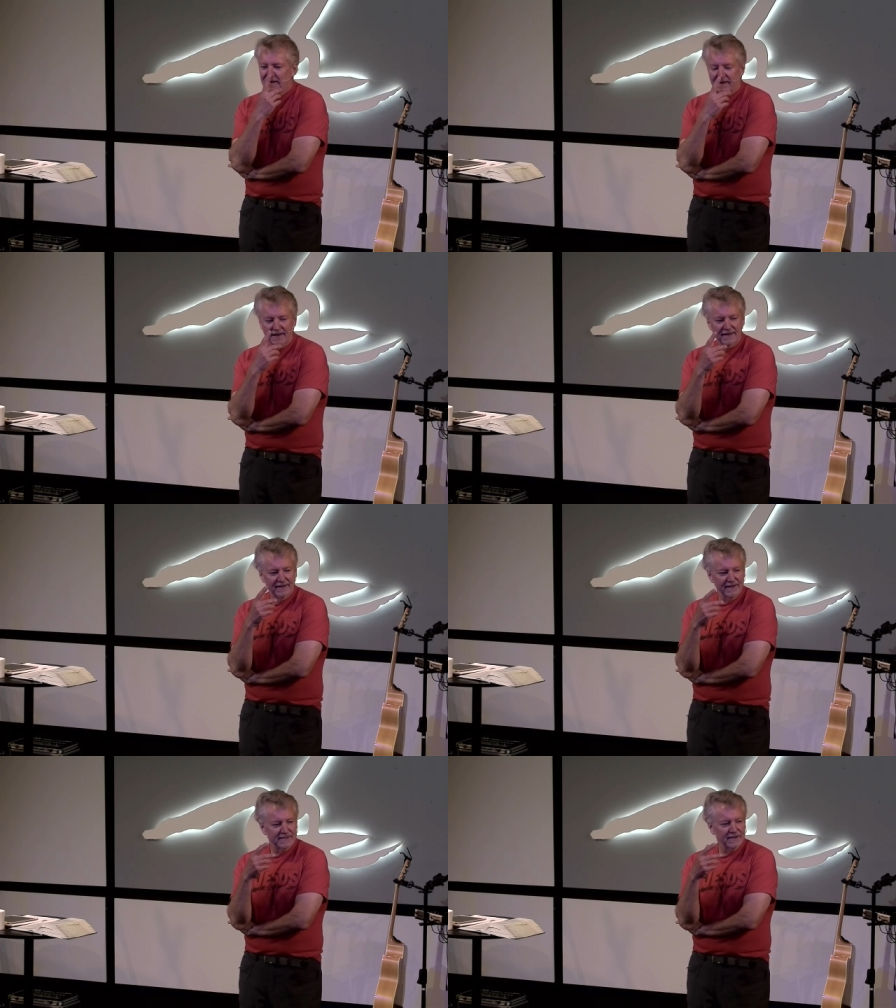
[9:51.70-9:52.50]
Yeah,
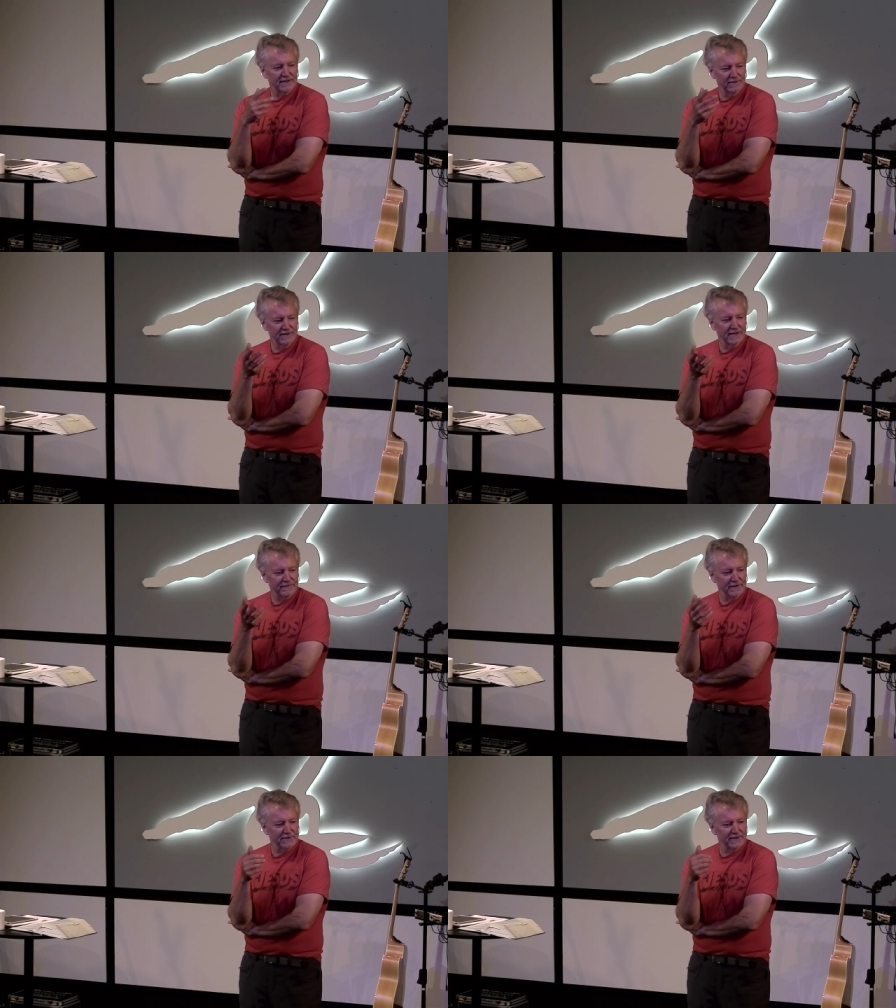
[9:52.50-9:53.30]
it's included
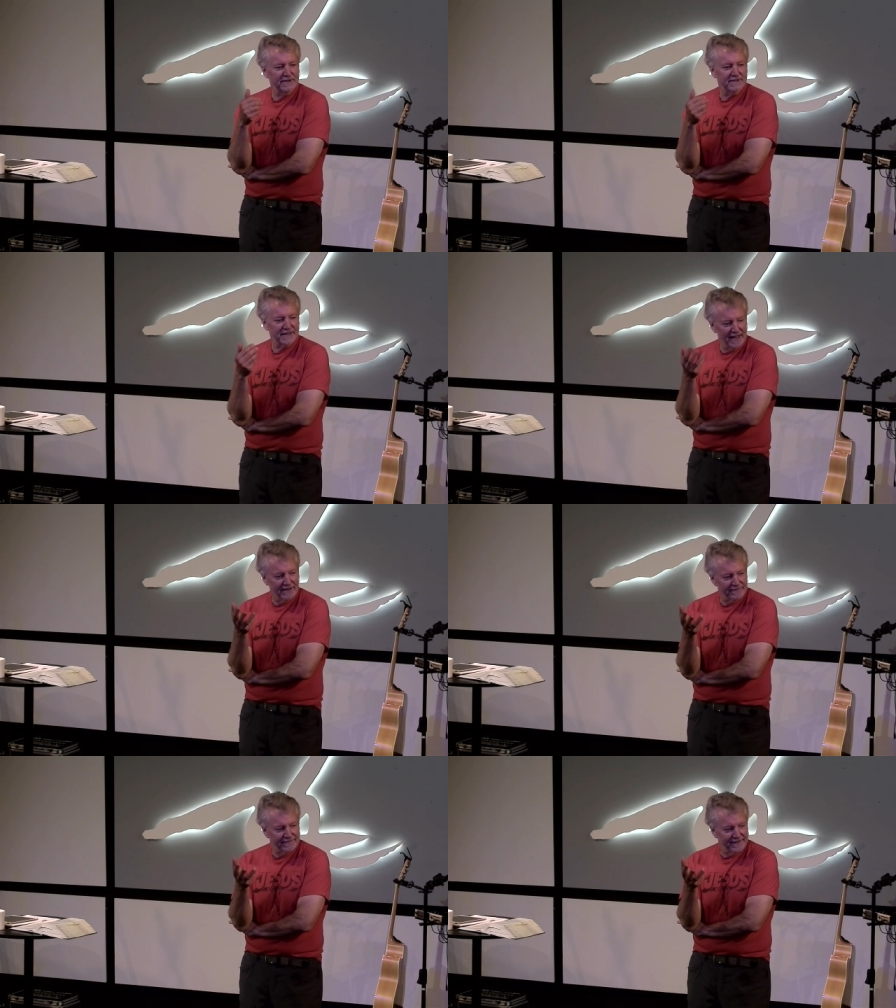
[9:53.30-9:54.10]
if you do it
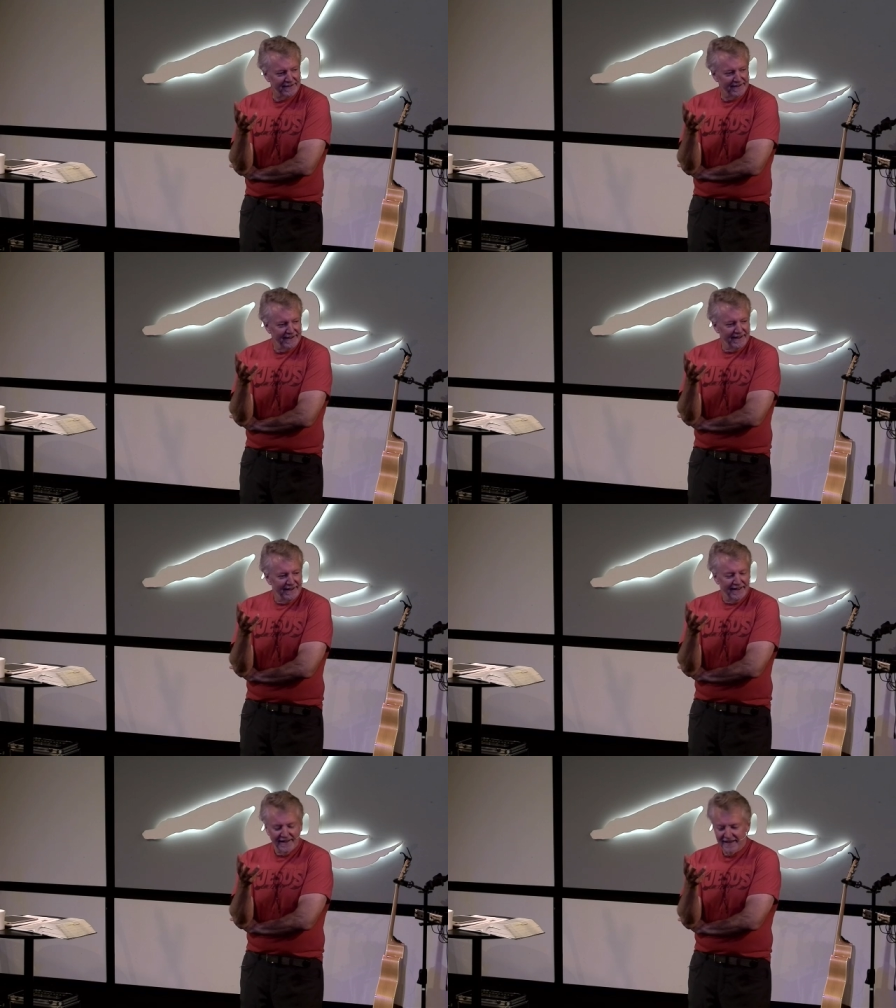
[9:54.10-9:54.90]
yourself.
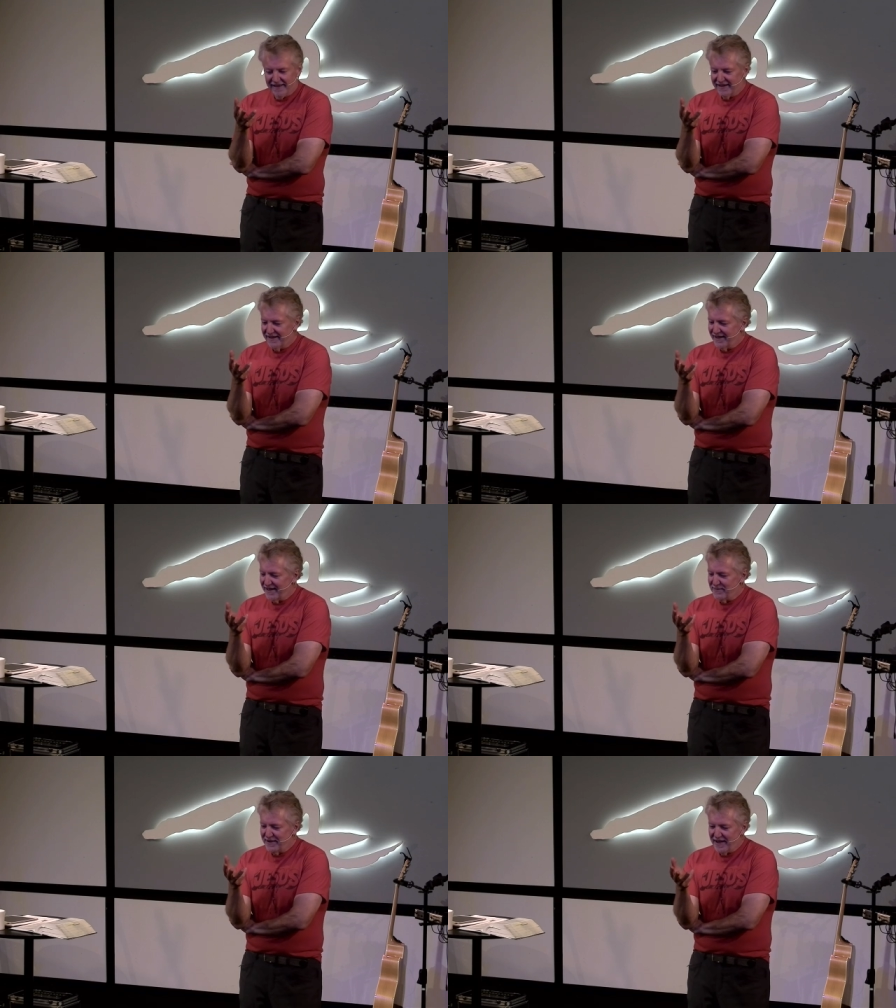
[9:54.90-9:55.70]
Uh,
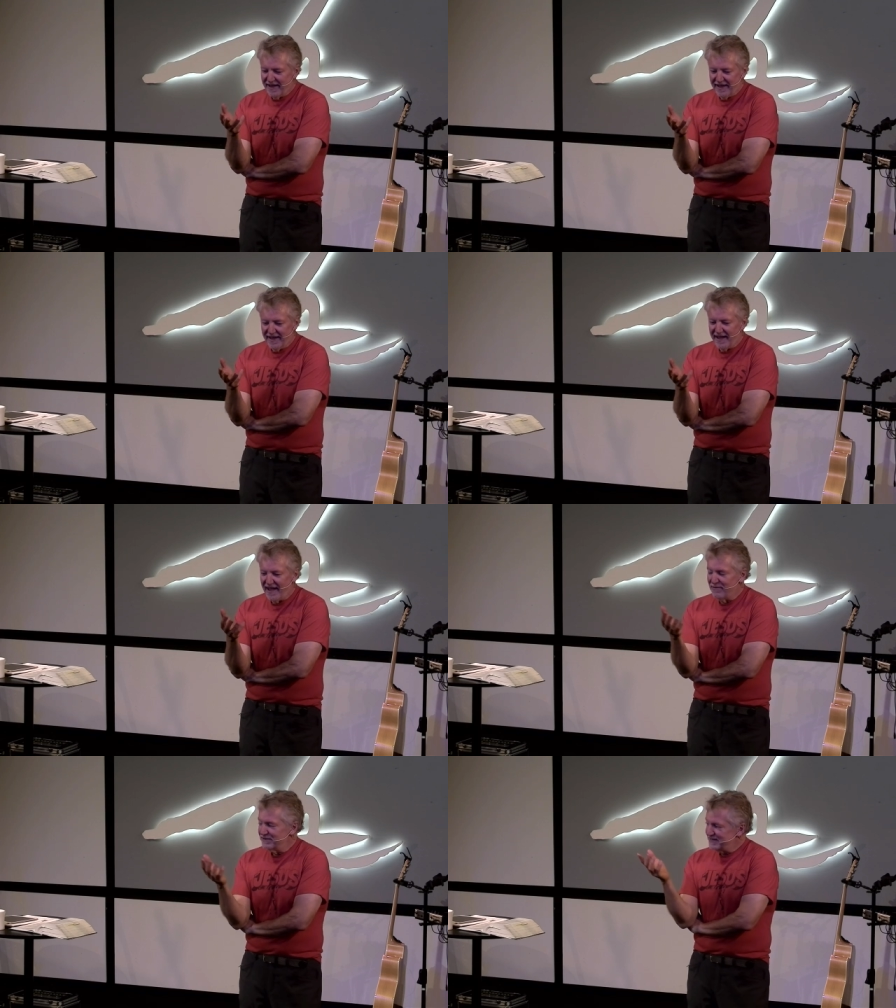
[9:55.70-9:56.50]
I mean,
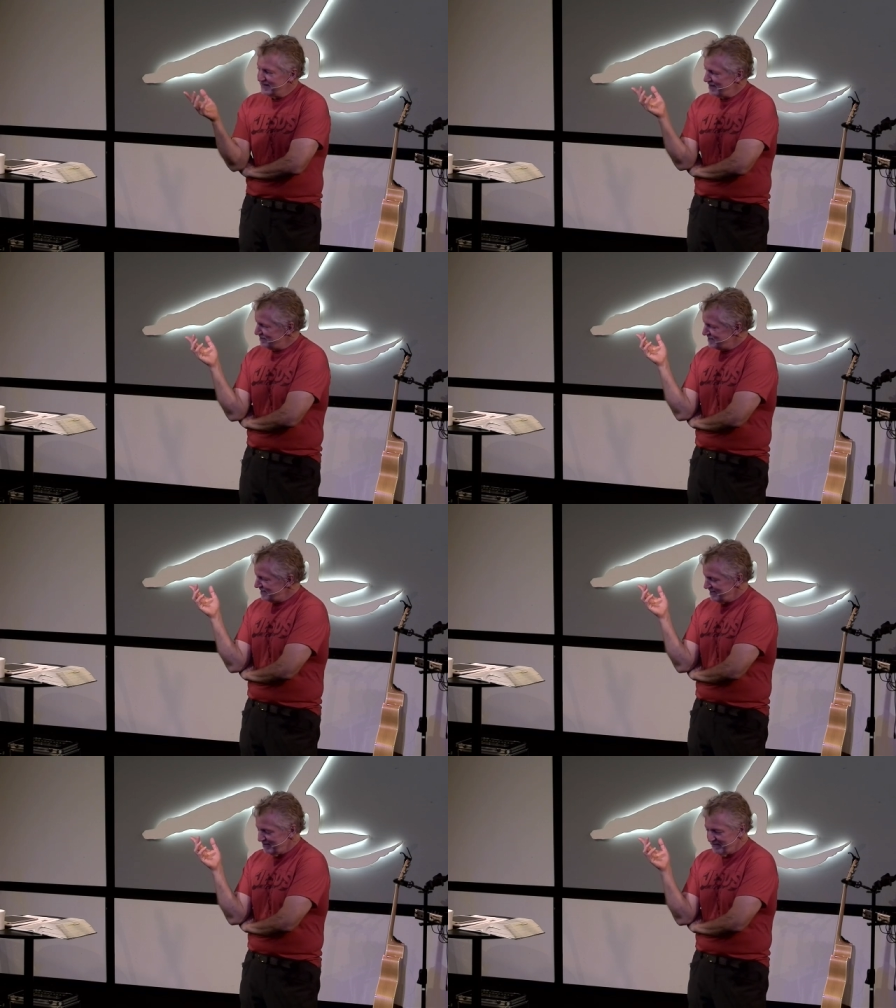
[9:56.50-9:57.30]
I was, I was
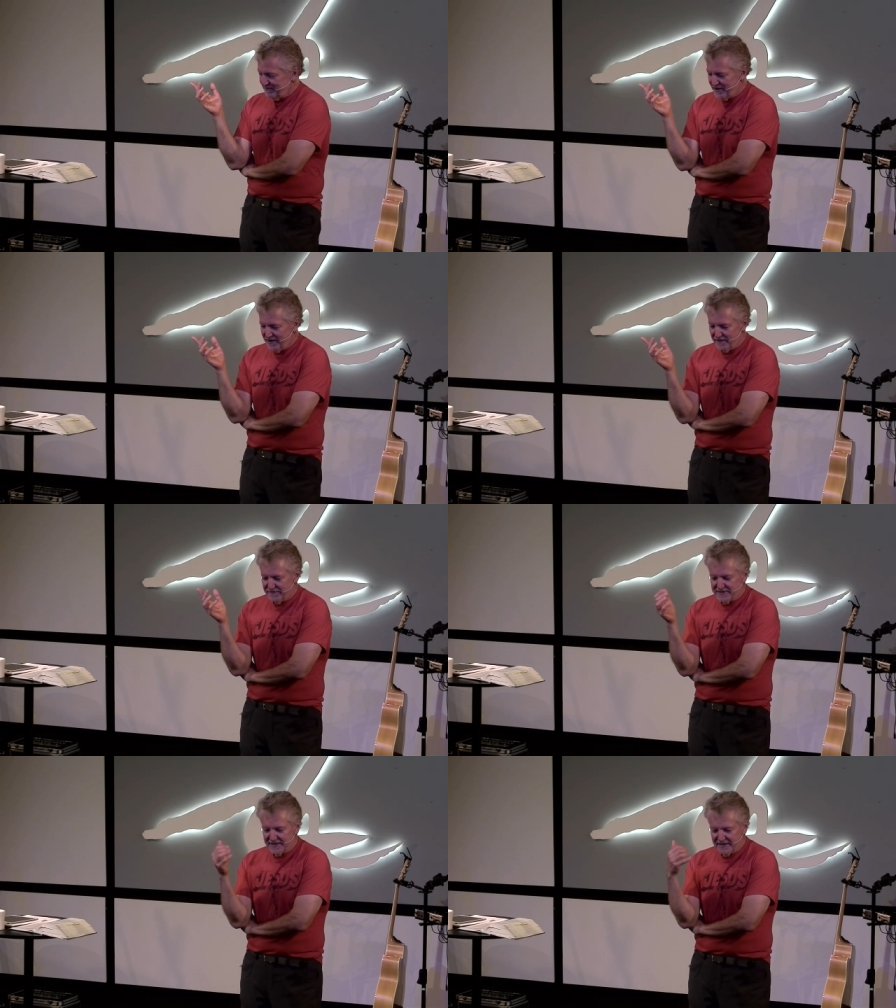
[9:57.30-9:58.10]
sitting in my
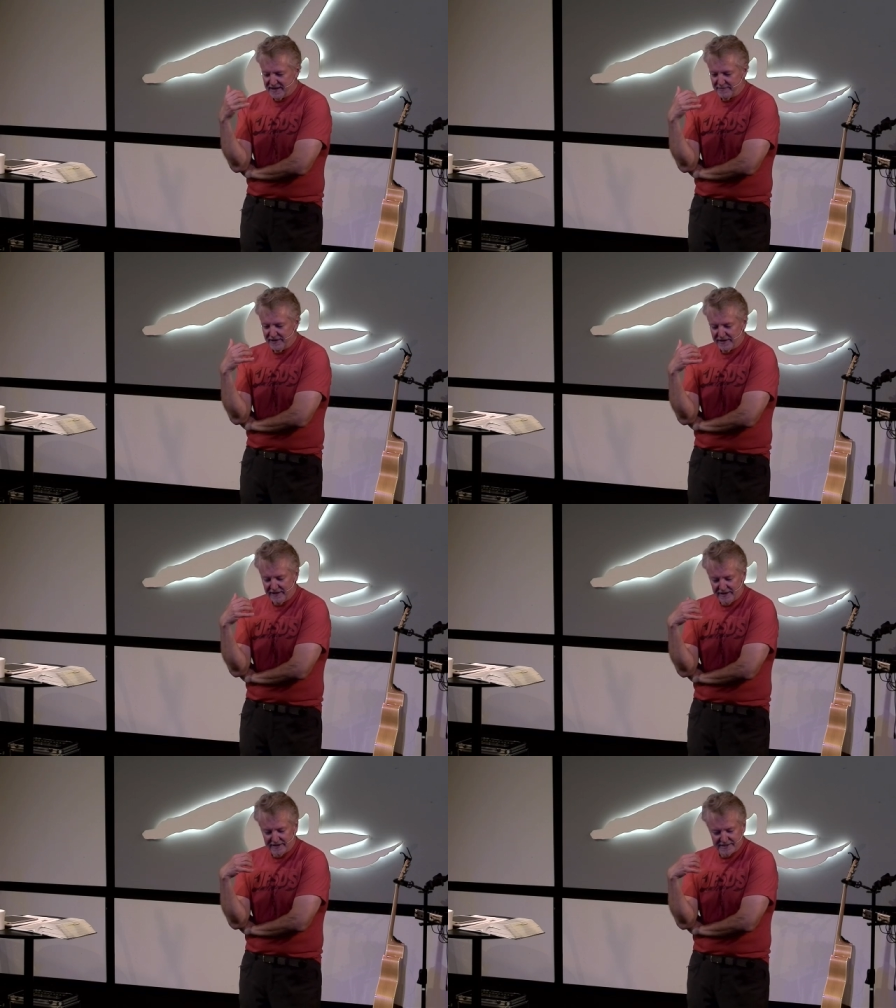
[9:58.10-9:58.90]
office and Debbie
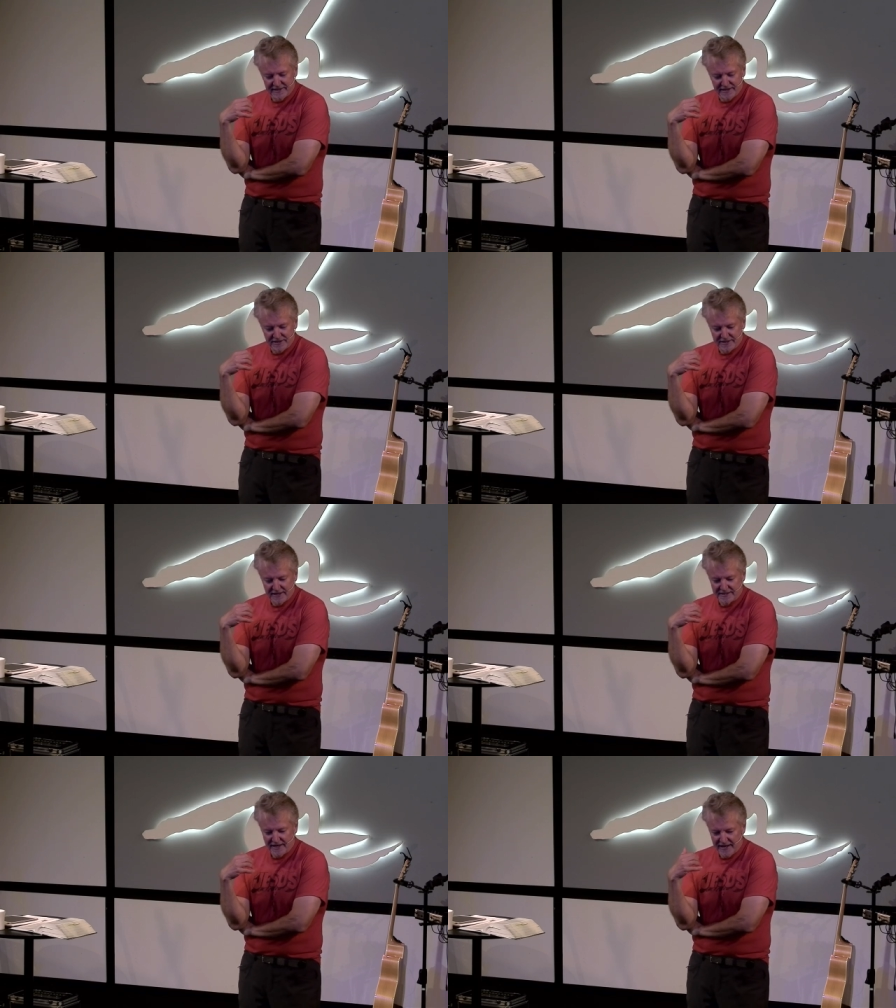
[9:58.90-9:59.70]
calls and she
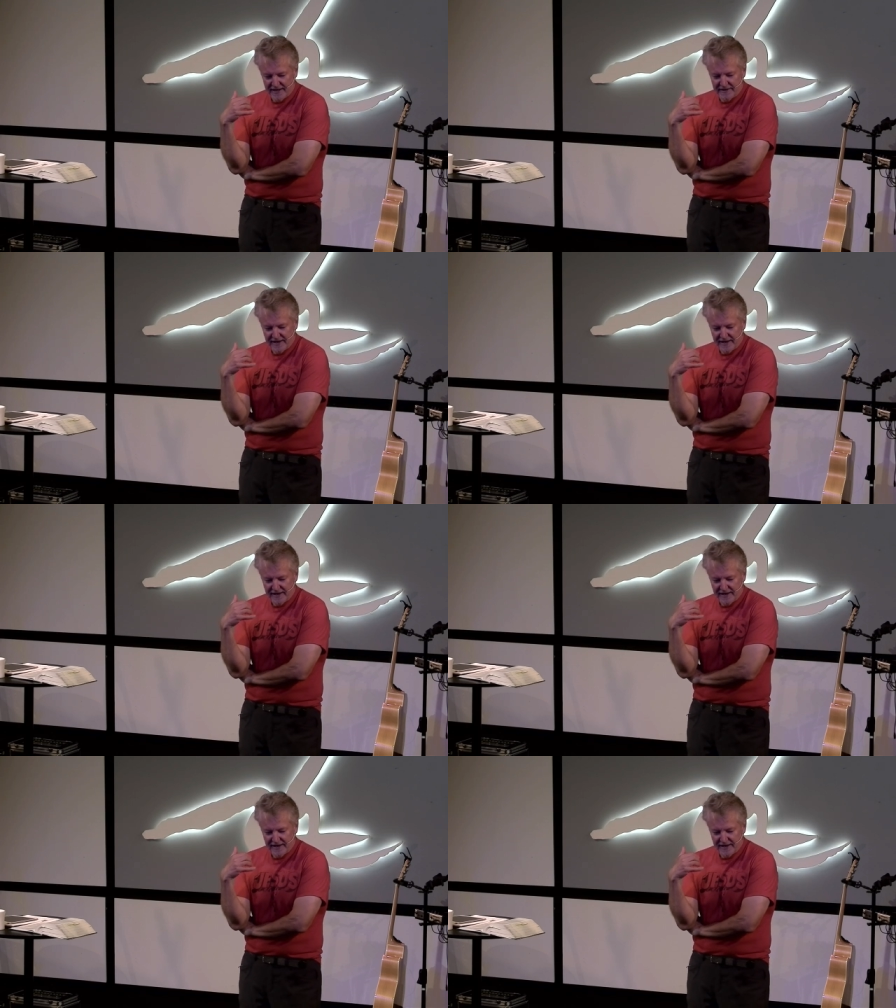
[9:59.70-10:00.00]
says, uh, the